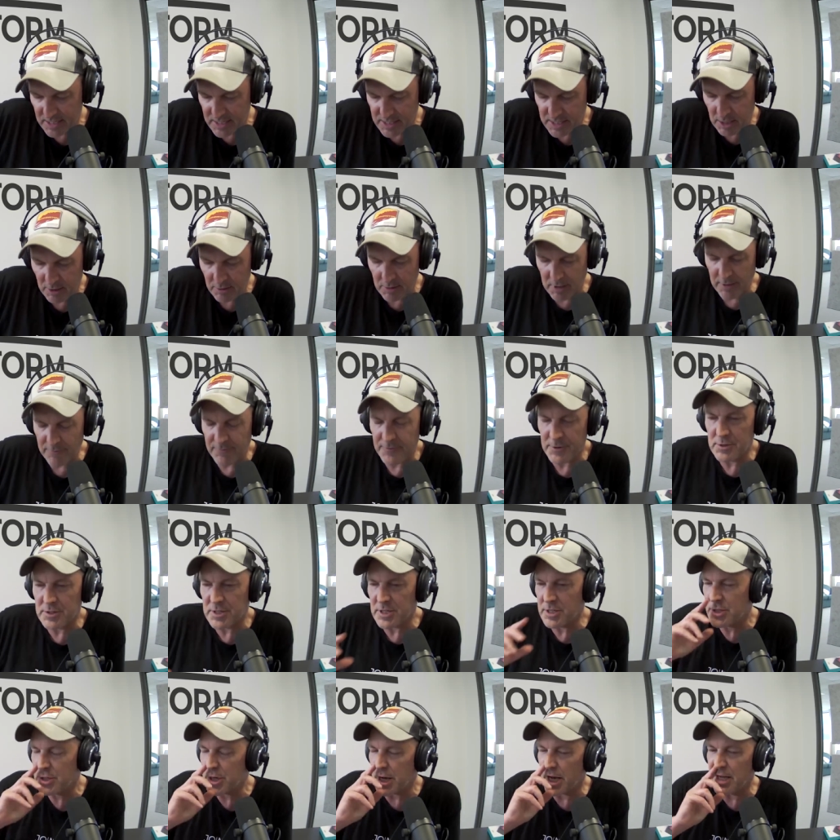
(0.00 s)
So if you
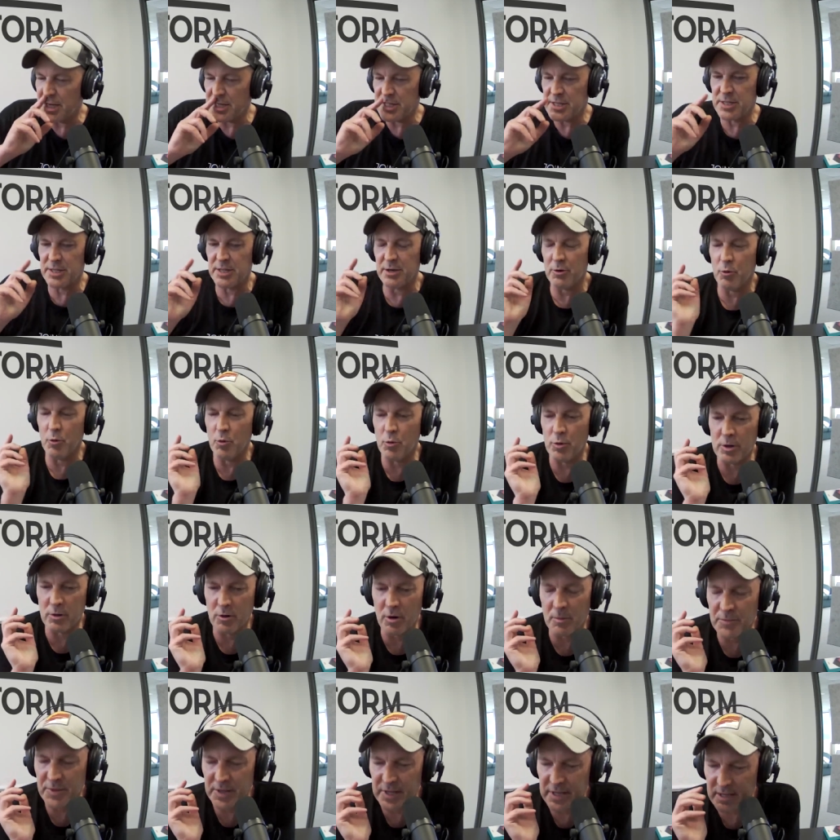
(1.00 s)
did change the order,
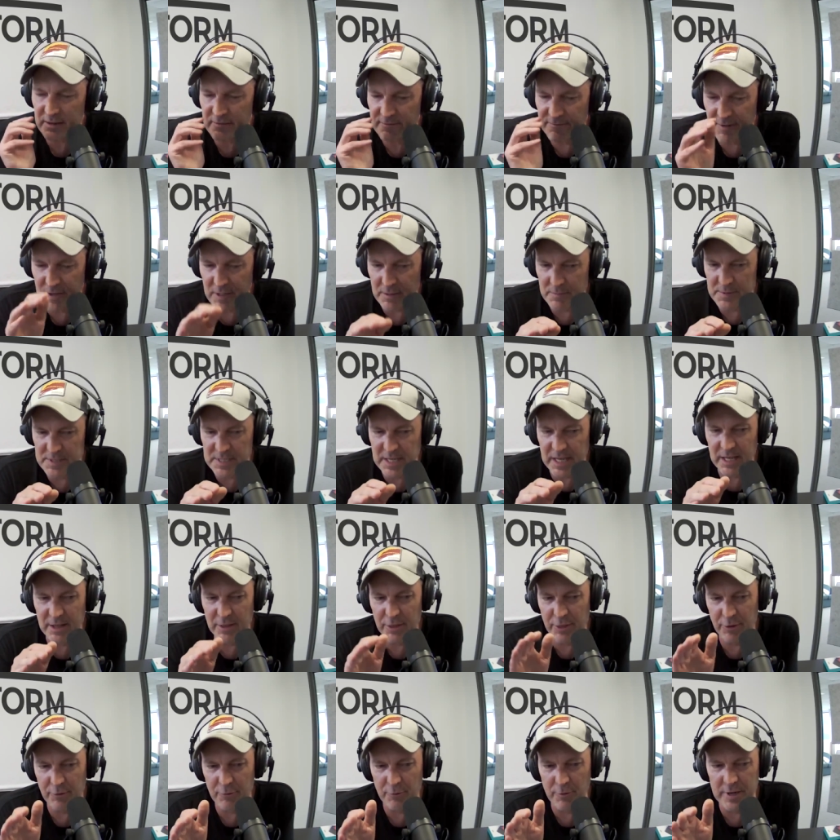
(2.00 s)
I'm thinking Phillips
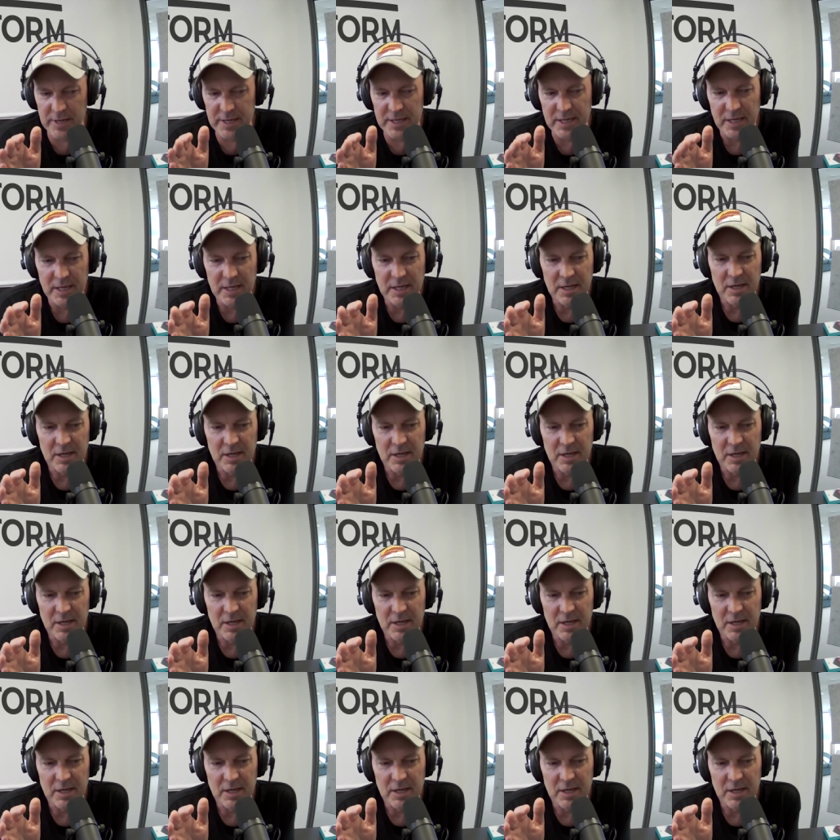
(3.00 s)
at three.